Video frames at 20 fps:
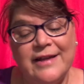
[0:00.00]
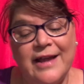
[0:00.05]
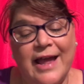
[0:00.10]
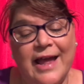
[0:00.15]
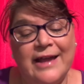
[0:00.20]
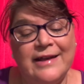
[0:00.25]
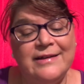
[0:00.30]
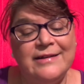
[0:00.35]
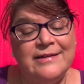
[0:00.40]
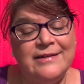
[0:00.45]

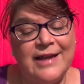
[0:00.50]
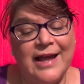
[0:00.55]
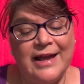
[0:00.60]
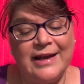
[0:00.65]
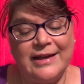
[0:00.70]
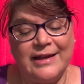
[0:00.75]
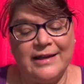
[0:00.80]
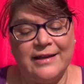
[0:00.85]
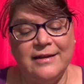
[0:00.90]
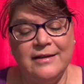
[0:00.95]
and
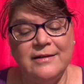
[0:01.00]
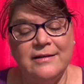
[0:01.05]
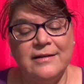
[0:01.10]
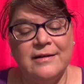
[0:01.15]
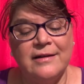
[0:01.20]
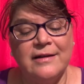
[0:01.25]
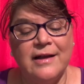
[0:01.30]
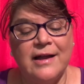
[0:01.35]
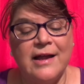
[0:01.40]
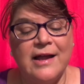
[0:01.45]
Nettie
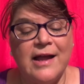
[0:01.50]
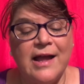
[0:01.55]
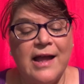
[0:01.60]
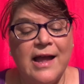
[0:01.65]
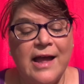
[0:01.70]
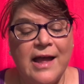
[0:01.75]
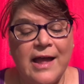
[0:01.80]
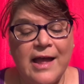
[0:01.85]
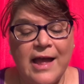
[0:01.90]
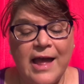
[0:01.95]

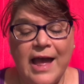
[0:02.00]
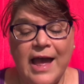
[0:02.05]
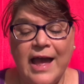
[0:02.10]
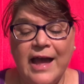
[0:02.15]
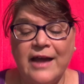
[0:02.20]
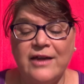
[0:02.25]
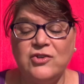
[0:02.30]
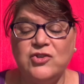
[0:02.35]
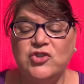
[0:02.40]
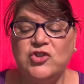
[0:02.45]

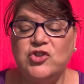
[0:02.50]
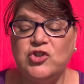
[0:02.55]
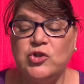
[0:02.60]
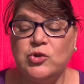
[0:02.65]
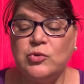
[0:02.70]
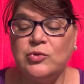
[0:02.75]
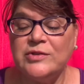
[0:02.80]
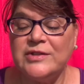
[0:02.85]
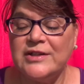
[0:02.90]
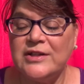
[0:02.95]
had
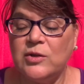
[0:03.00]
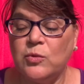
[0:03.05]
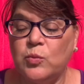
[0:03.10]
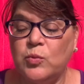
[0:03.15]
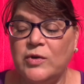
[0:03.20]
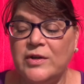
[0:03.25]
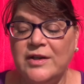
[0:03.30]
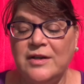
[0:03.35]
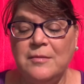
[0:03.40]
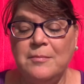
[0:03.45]
two little
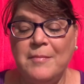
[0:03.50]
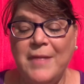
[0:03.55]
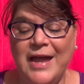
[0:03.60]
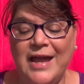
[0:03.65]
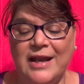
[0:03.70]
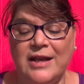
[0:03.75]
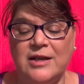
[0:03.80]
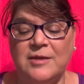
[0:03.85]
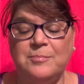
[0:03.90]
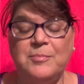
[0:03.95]
wooden
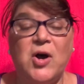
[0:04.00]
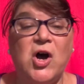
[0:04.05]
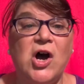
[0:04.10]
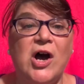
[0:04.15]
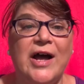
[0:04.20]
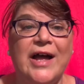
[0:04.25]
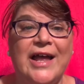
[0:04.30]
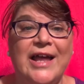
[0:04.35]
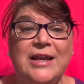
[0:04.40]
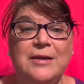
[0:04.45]
men Pa
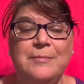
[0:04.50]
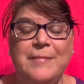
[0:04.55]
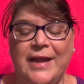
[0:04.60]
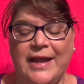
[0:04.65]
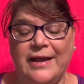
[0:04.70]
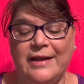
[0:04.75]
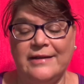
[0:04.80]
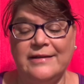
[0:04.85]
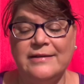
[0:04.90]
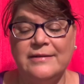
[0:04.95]
had
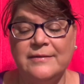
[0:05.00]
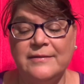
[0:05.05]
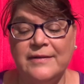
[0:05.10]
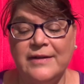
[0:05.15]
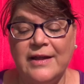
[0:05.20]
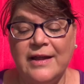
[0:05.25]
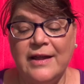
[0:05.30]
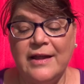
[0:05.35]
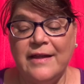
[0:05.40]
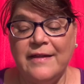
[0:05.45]
made.
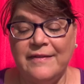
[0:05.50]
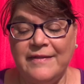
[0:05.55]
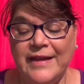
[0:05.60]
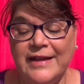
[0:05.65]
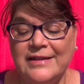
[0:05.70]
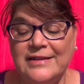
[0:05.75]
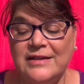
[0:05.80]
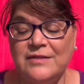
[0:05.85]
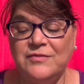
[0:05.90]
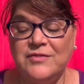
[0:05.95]
They
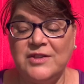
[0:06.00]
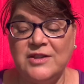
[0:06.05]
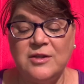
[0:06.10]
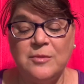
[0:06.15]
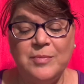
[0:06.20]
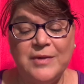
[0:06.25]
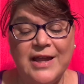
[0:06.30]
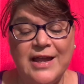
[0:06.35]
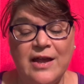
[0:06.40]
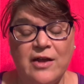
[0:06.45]
lived in the
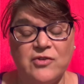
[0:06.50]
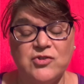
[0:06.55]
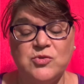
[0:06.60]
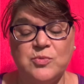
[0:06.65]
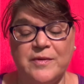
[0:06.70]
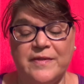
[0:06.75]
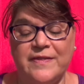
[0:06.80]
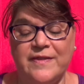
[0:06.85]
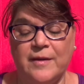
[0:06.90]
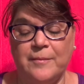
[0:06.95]
playhouse
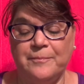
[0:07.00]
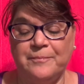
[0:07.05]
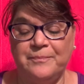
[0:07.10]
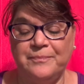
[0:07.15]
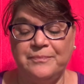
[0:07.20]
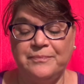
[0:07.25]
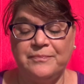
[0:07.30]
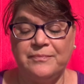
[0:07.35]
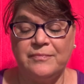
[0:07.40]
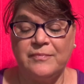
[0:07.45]
with them.
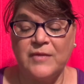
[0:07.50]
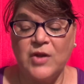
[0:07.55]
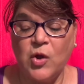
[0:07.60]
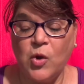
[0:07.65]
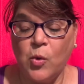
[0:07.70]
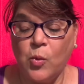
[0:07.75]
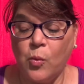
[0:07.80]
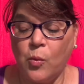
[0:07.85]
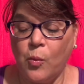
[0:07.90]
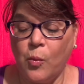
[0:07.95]

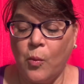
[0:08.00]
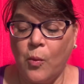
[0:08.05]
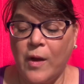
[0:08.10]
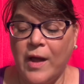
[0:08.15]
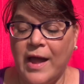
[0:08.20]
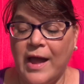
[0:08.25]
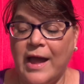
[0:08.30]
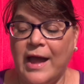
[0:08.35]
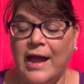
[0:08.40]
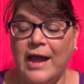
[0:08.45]

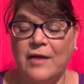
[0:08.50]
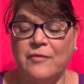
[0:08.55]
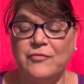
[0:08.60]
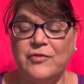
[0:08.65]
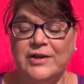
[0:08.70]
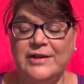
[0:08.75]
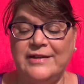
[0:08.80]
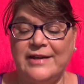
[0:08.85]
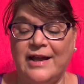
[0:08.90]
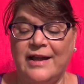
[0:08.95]

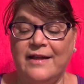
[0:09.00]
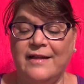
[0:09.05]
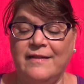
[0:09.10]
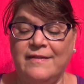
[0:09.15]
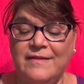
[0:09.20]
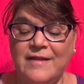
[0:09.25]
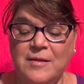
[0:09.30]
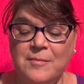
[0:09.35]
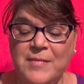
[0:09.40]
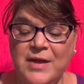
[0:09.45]
Every day
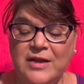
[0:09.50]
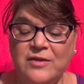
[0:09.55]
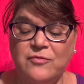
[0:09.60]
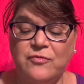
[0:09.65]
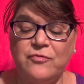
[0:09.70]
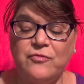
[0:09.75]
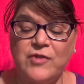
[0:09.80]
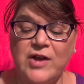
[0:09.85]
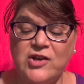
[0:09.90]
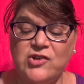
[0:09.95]
they made
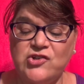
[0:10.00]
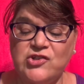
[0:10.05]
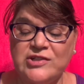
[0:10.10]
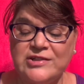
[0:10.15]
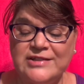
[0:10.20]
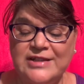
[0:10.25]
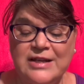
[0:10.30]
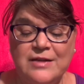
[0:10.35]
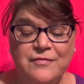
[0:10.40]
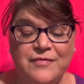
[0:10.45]
fresh
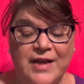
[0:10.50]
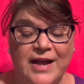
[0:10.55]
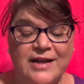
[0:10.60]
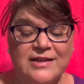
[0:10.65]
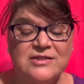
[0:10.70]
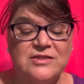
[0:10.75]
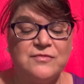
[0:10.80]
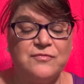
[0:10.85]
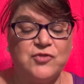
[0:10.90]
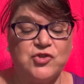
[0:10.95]
leaf
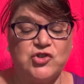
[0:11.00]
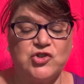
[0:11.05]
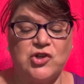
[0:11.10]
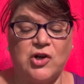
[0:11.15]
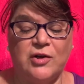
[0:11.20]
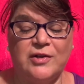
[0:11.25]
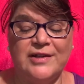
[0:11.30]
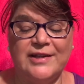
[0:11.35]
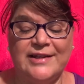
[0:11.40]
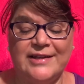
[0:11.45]
hats for
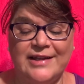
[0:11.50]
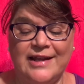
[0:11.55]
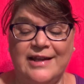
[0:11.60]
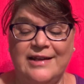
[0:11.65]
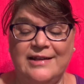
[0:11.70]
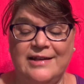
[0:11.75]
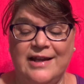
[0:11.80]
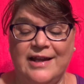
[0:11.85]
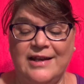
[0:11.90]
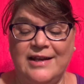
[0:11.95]
Charlotte
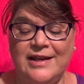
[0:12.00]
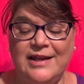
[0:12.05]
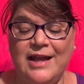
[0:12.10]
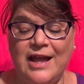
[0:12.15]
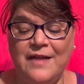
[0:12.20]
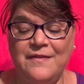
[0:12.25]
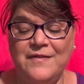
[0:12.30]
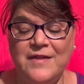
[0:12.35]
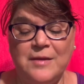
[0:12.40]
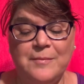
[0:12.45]
and Nettie,
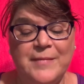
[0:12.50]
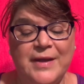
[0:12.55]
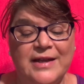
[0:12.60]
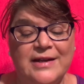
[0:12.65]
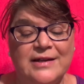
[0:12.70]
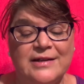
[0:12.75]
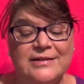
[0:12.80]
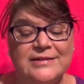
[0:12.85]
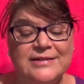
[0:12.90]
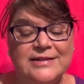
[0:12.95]
and they made
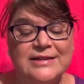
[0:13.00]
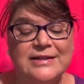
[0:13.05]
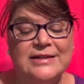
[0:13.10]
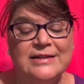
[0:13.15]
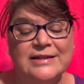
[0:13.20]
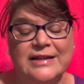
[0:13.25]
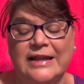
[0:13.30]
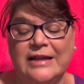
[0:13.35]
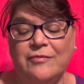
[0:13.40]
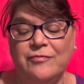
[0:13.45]
a little
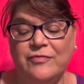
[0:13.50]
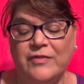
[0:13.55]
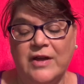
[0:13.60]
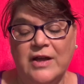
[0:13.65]
leaf